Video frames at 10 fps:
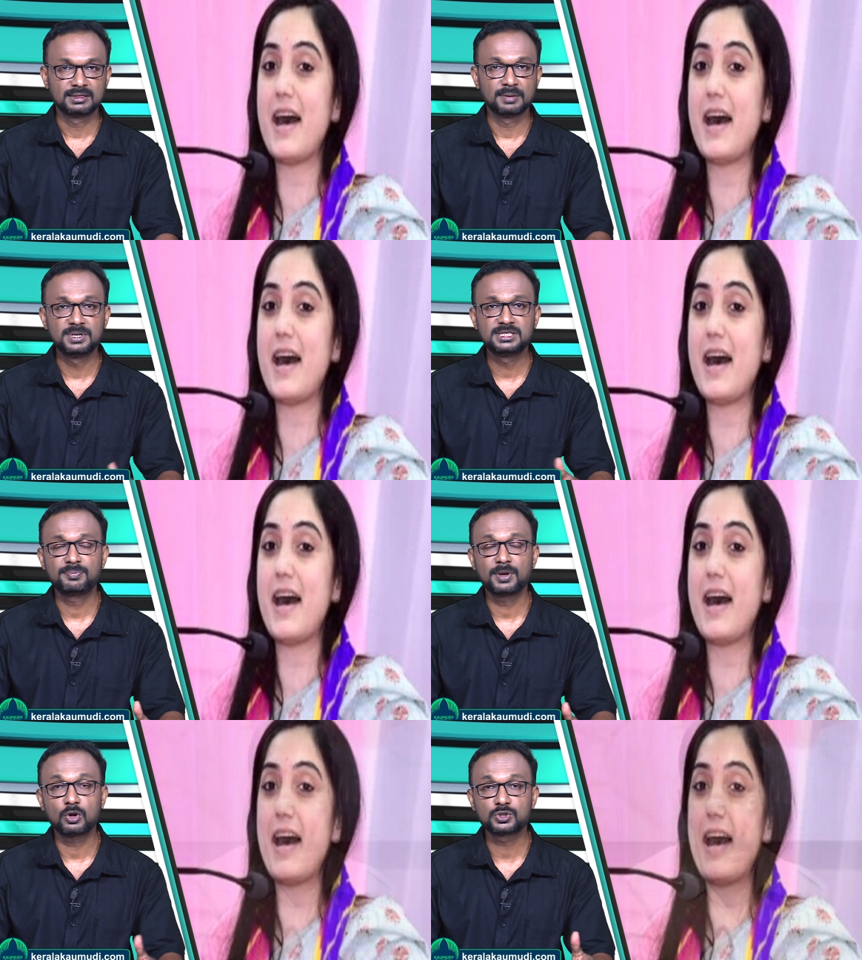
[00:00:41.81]
Speaker 1: The
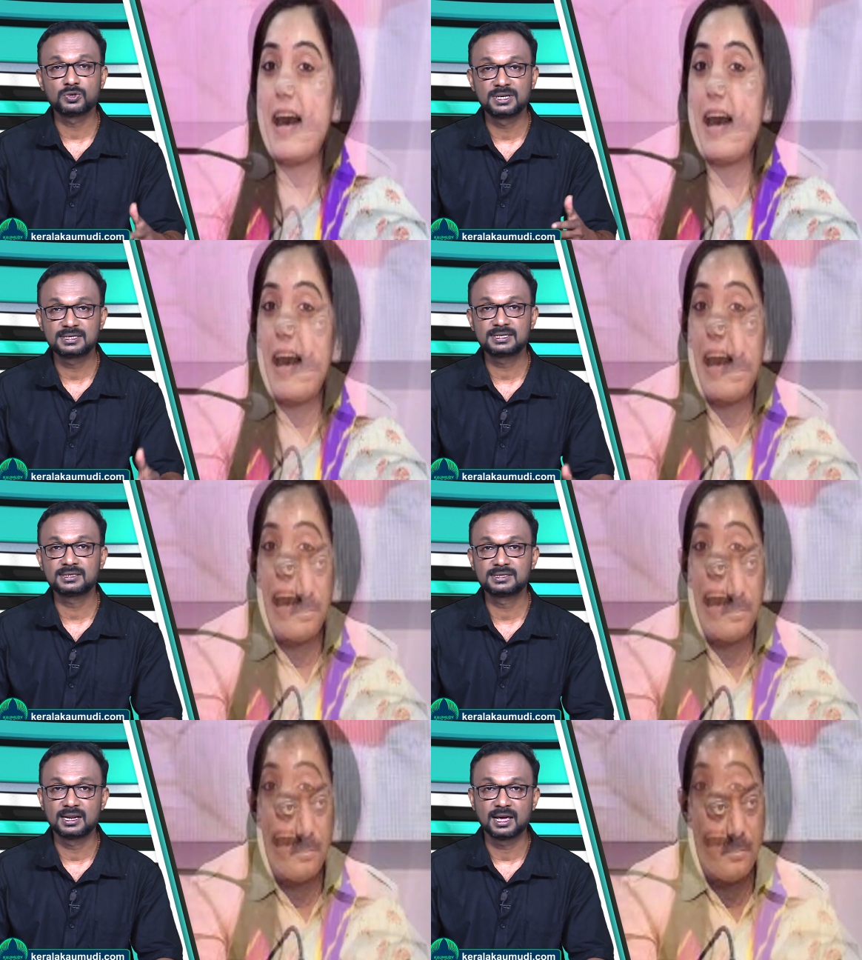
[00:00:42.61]
BJP also
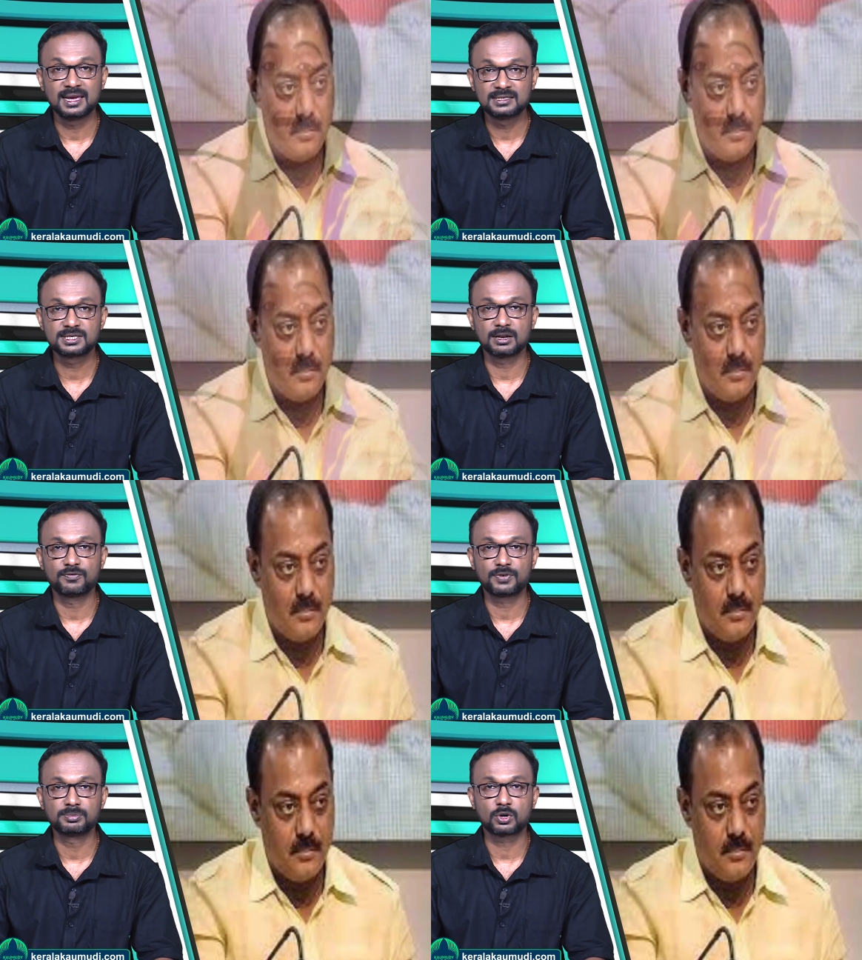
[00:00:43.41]
distanced
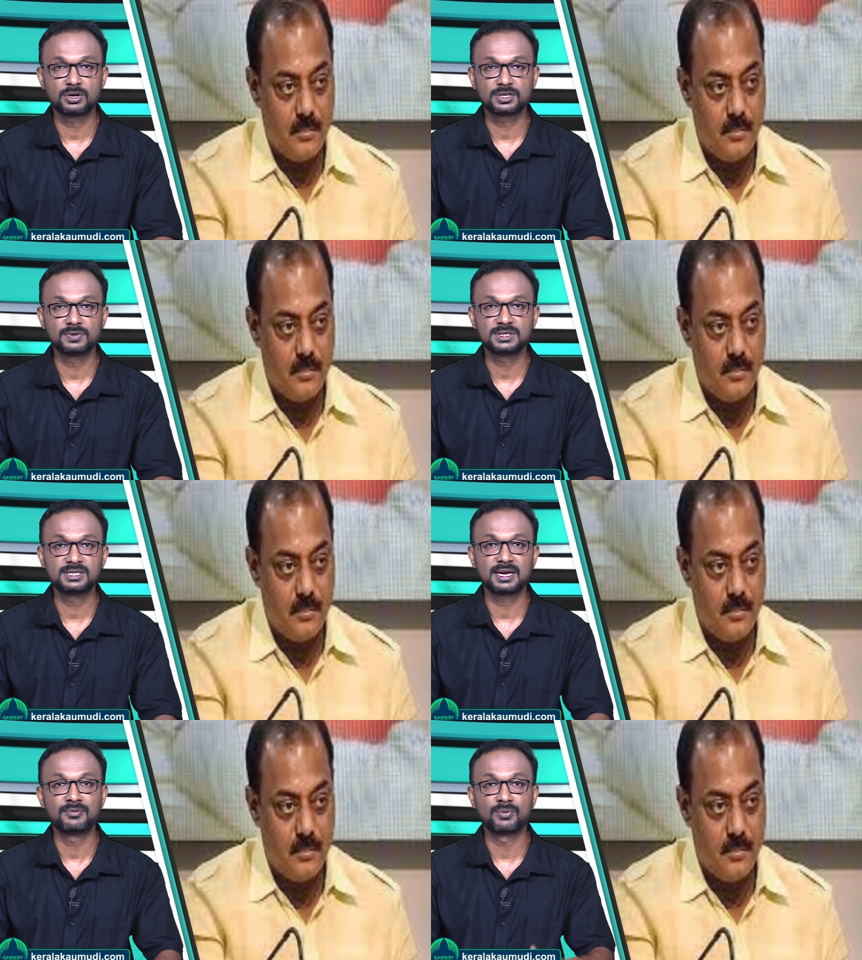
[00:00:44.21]
itself from the
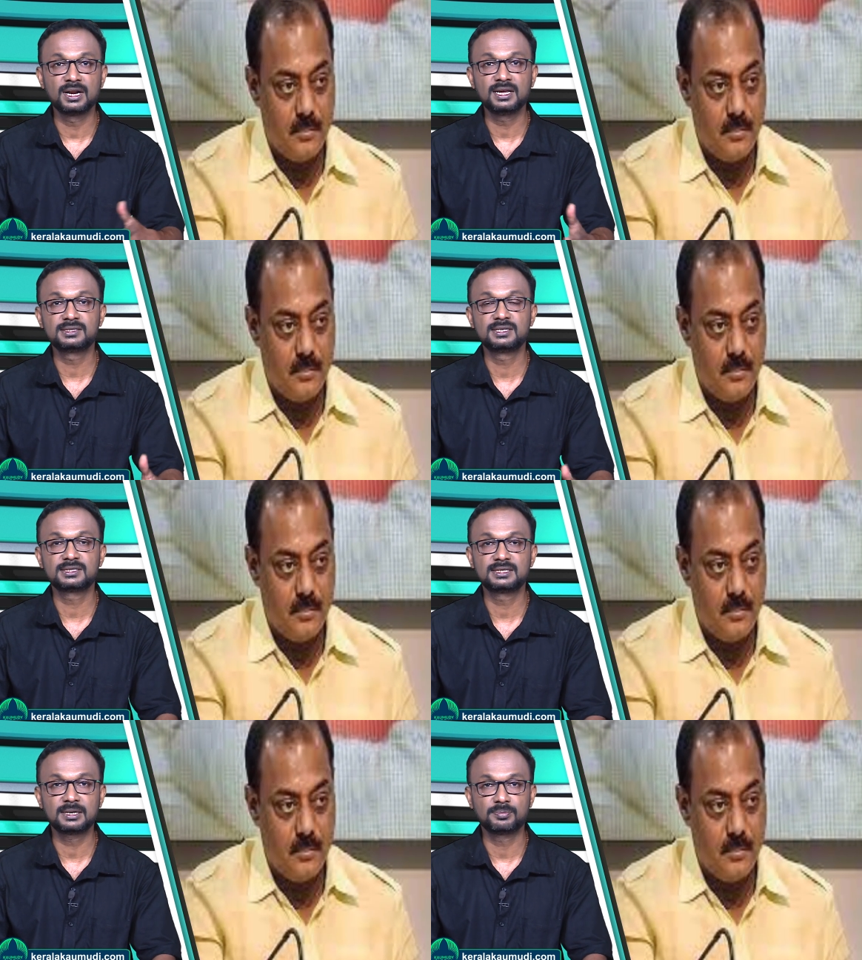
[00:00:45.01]
controversy and released
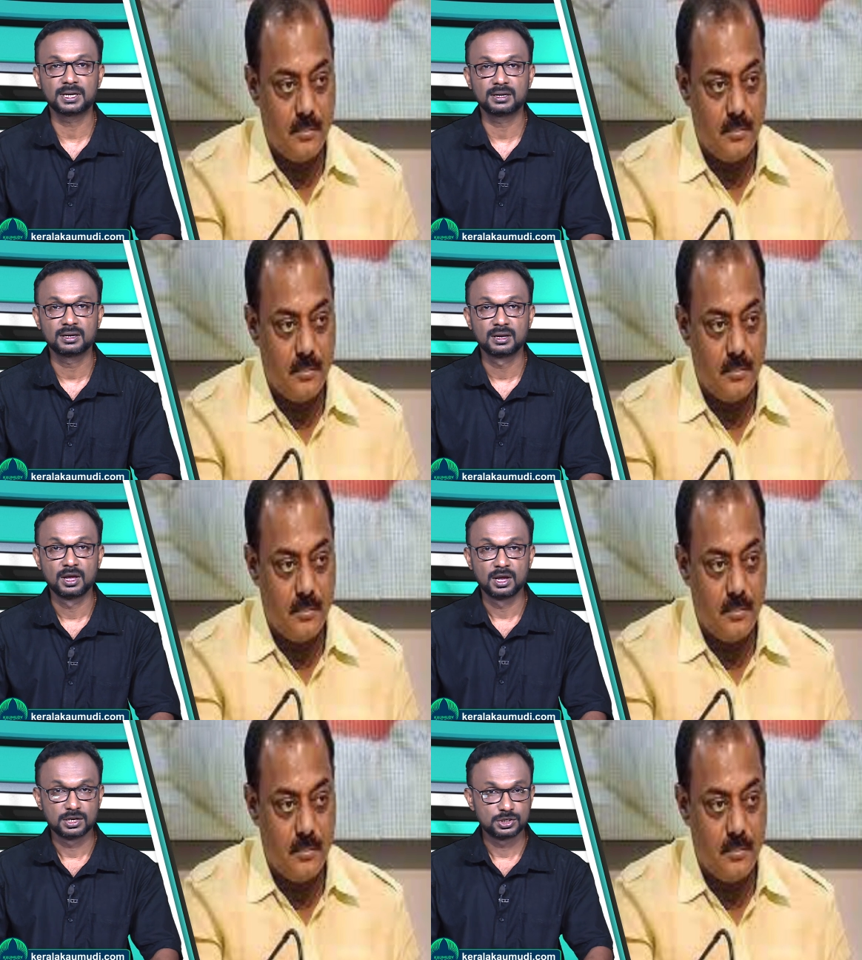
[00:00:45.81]
a statement
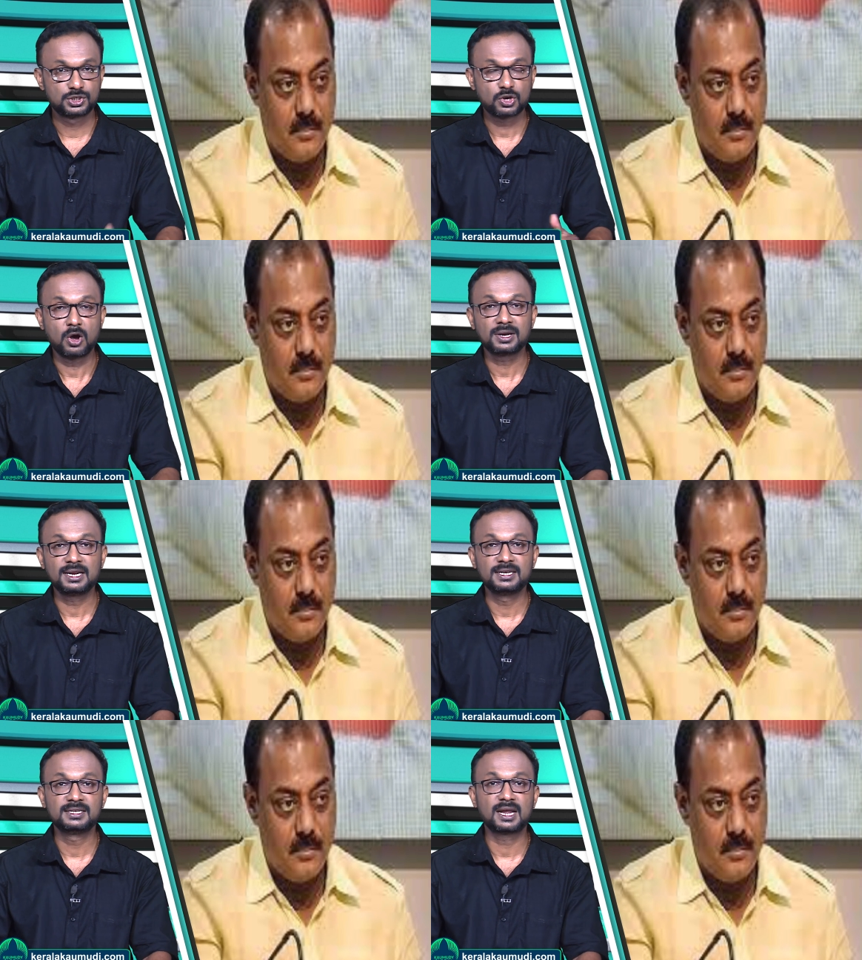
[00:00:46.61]

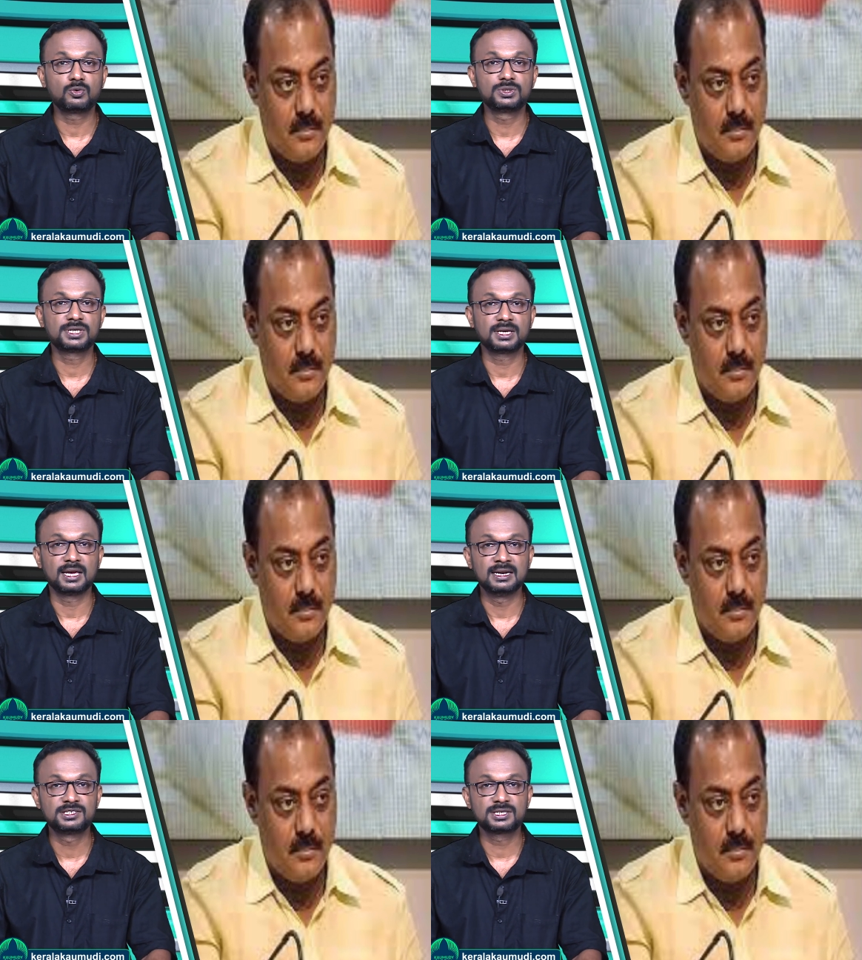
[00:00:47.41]
strongly
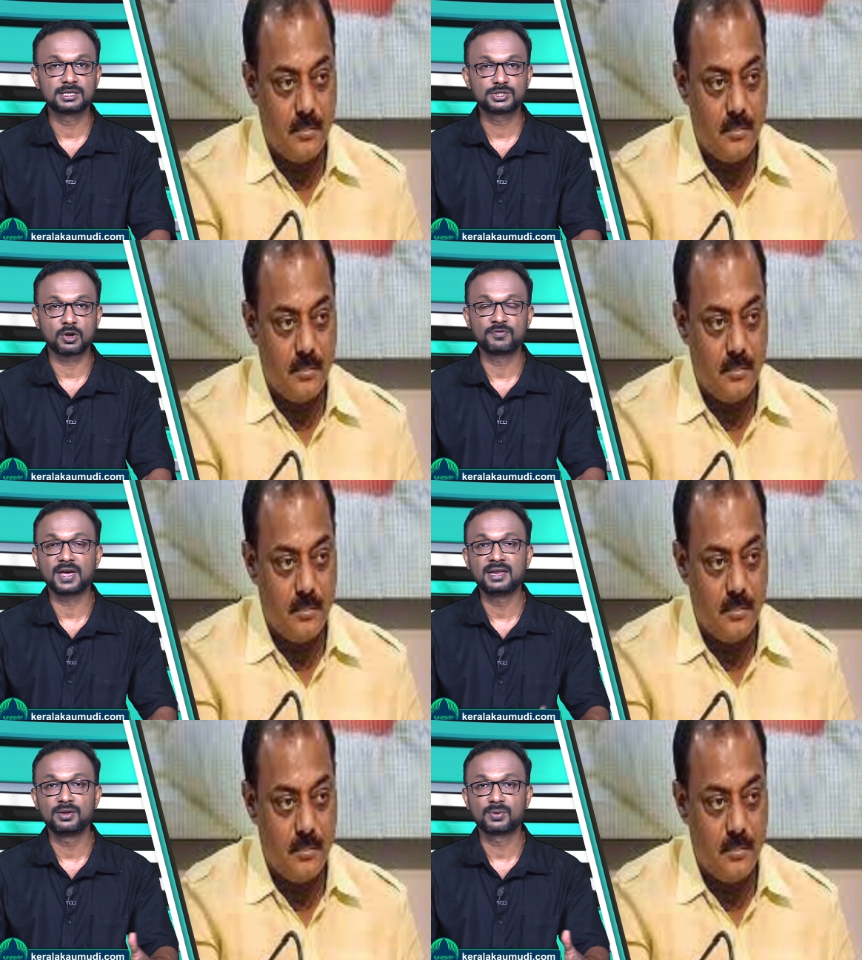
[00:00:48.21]
denouncing insults of
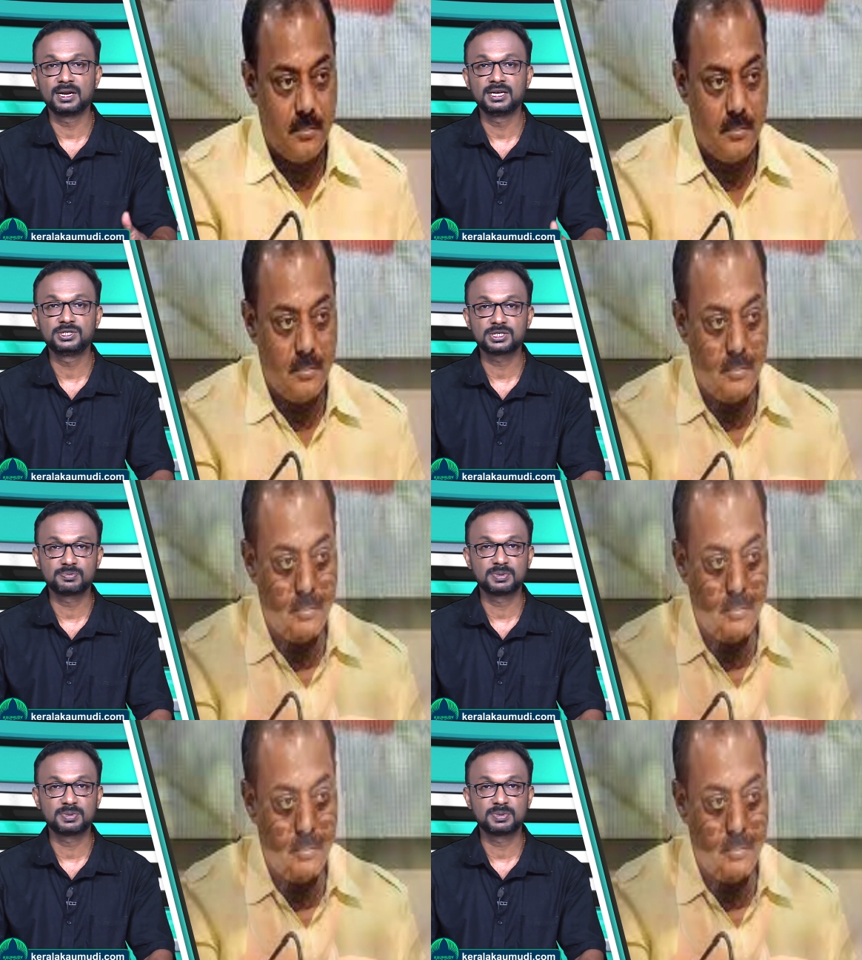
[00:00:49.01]
any religious